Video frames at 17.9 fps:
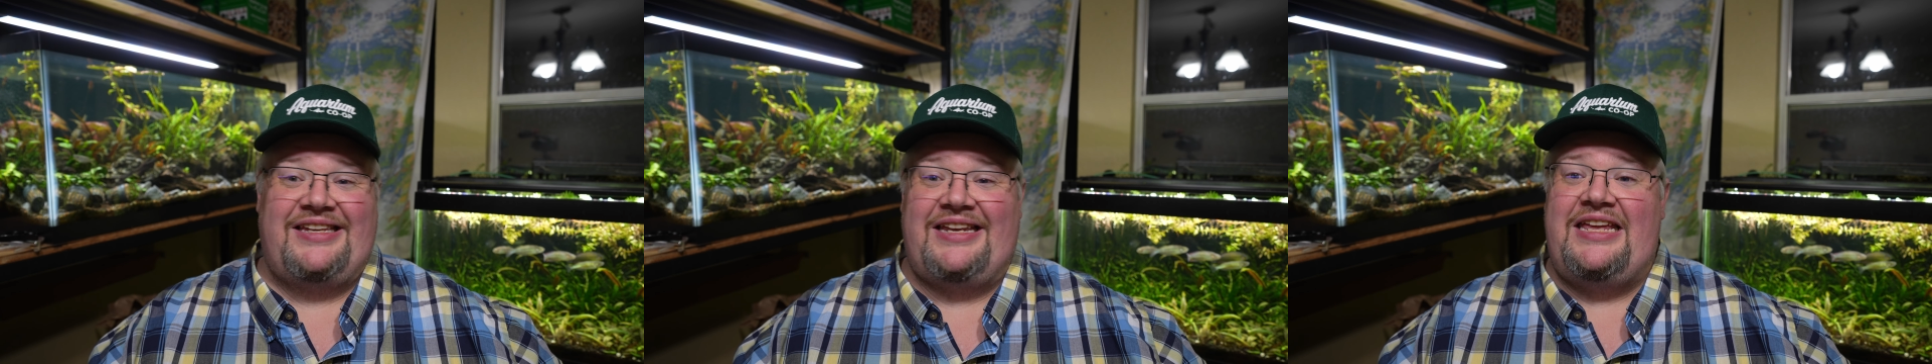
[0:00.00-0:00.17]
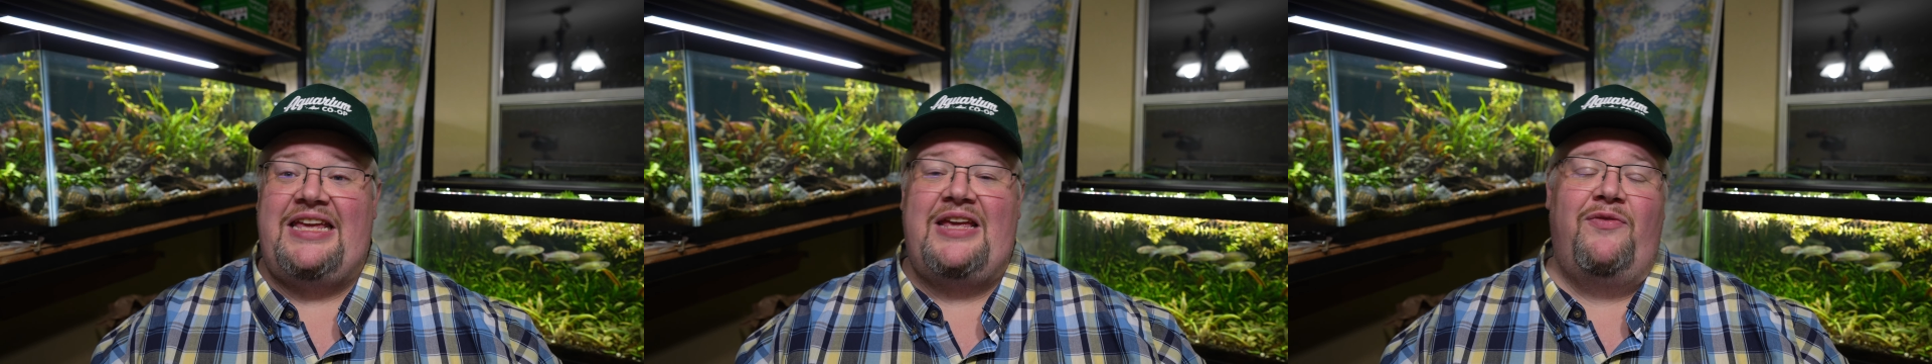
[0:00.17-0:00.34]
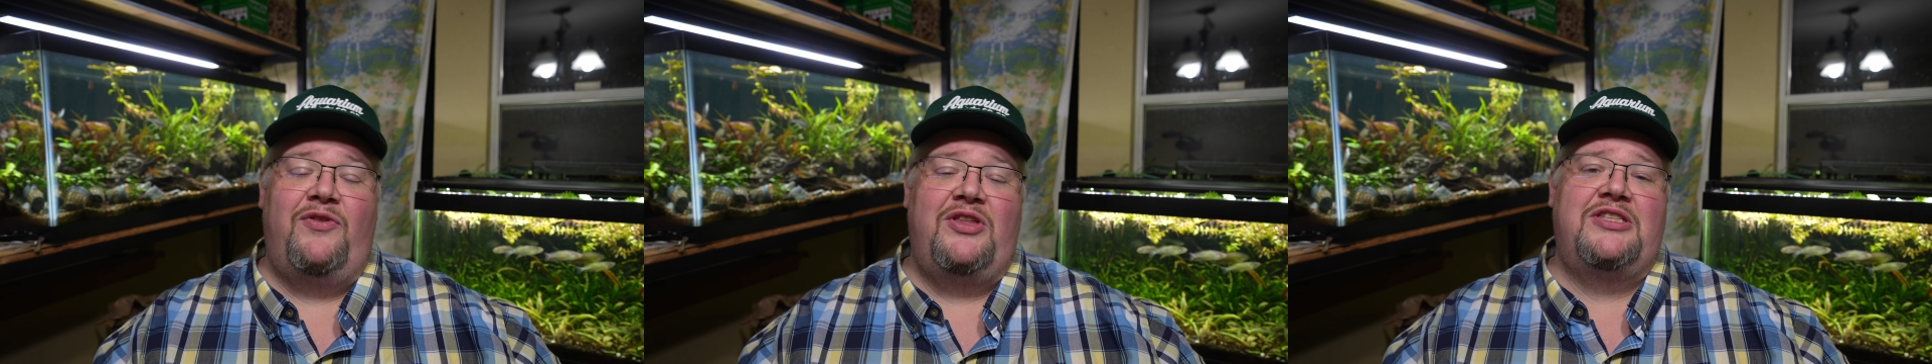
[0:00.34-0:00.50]
And
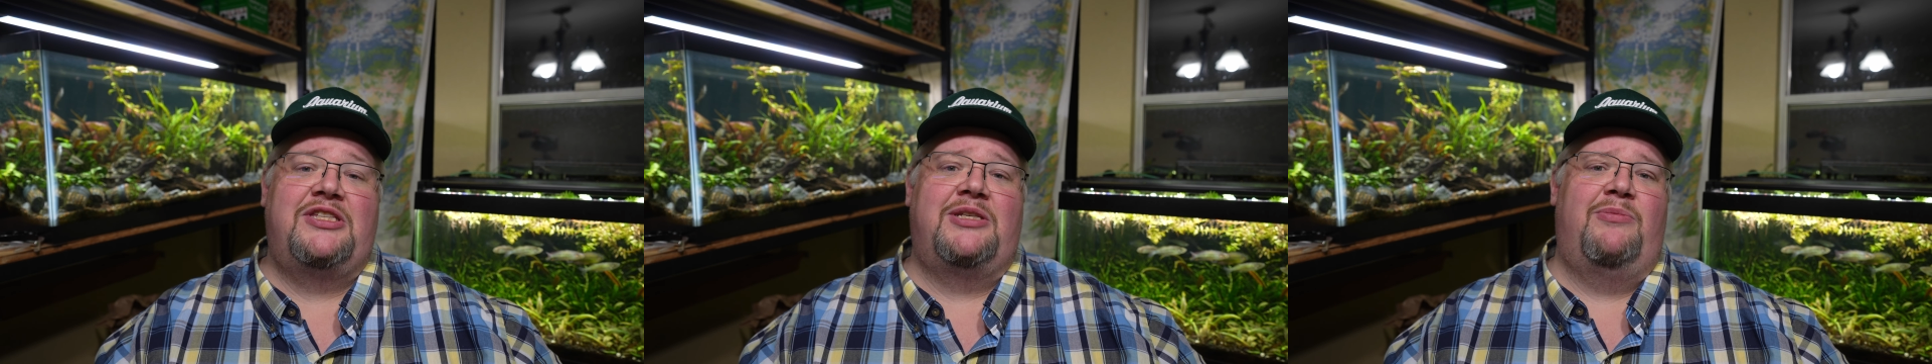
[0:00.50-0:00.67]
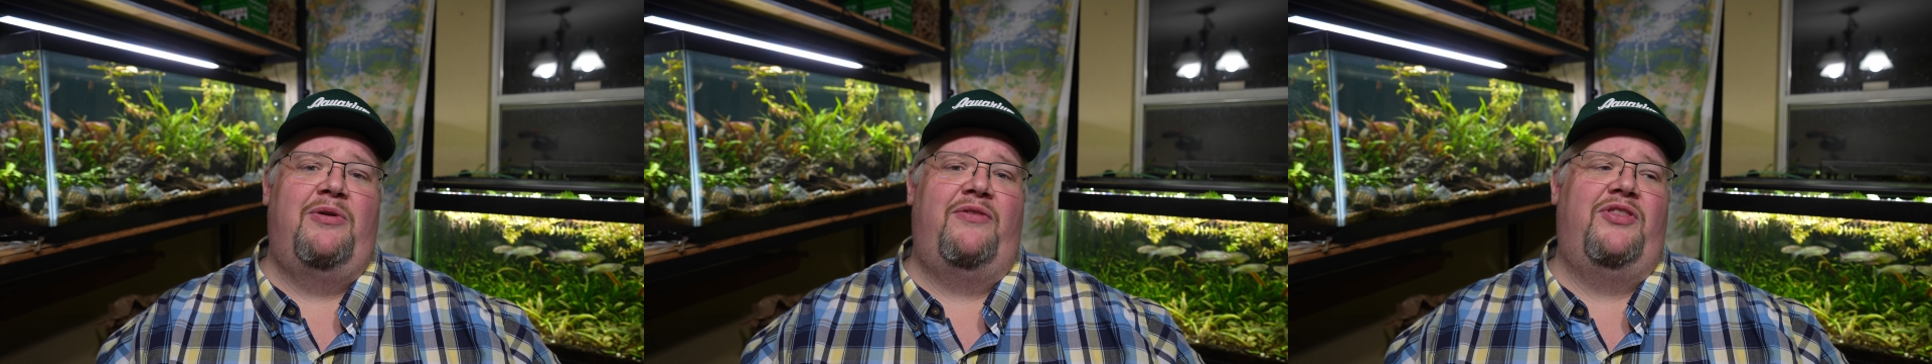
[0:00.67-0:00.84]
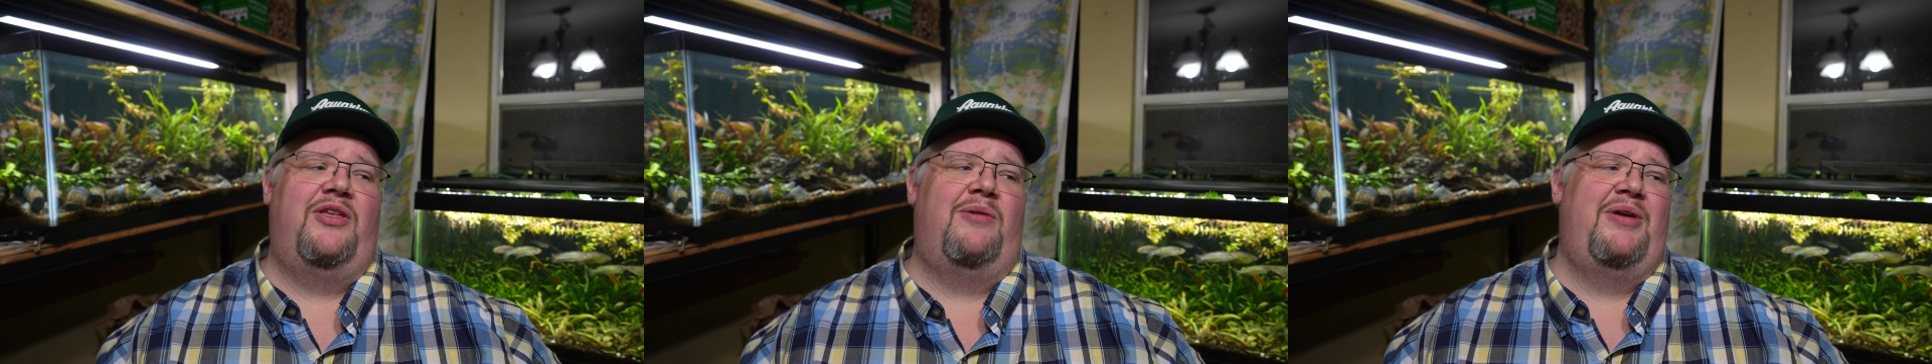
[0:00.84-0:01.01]
even some
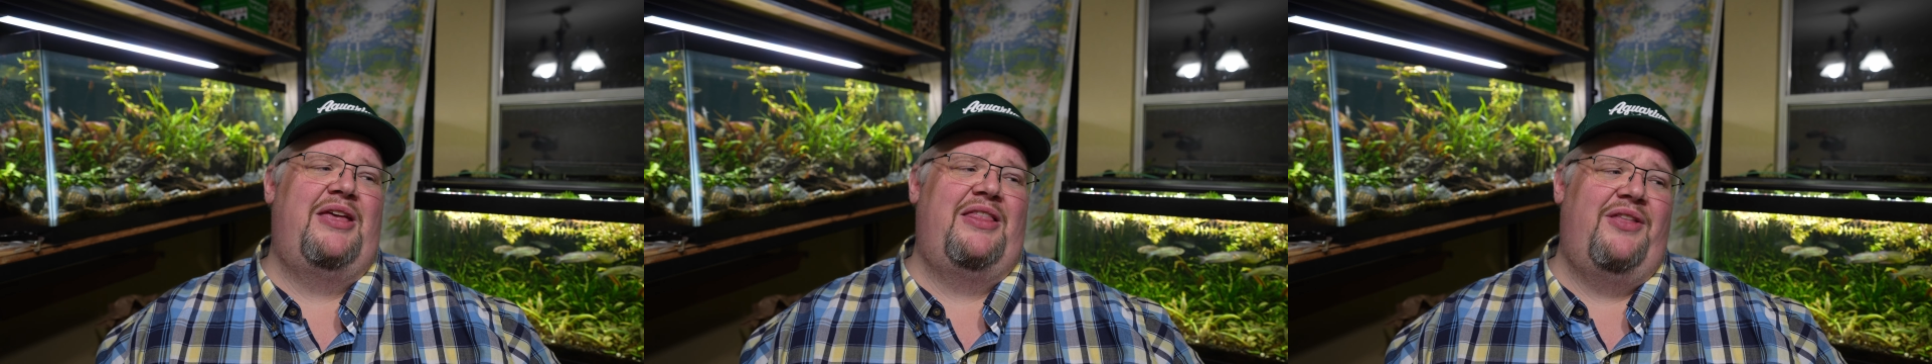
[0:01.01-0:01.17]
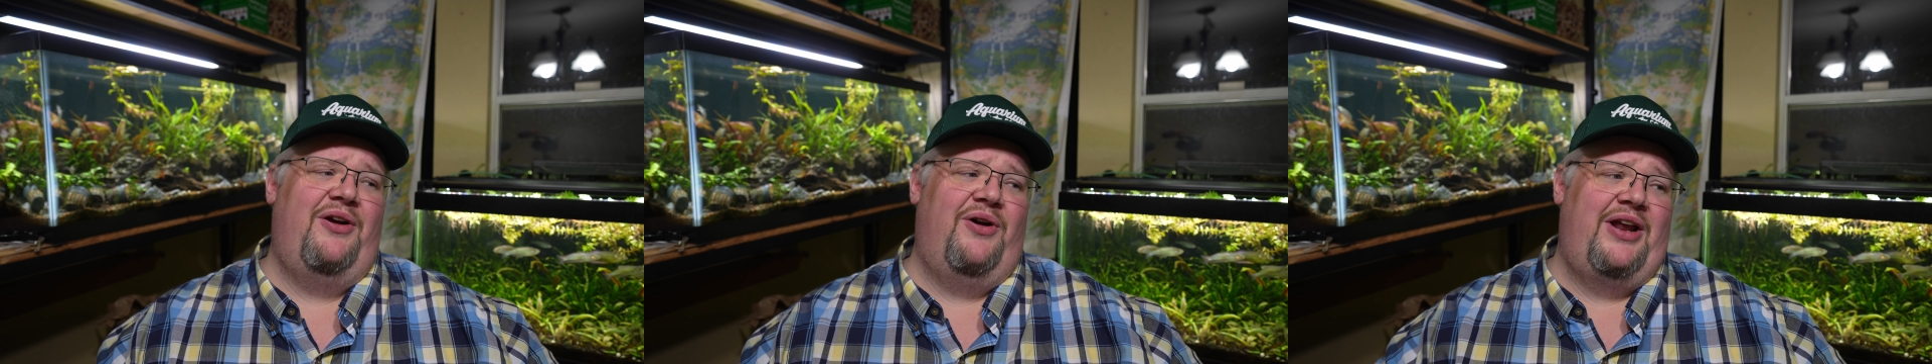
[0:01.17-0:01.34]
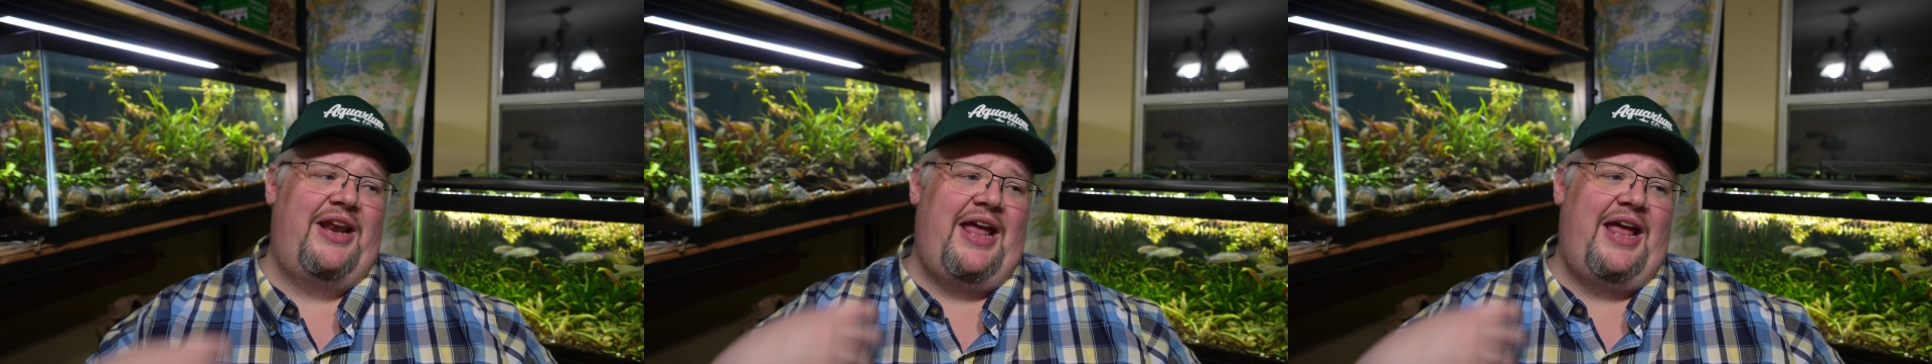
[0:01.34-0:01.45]
of them in their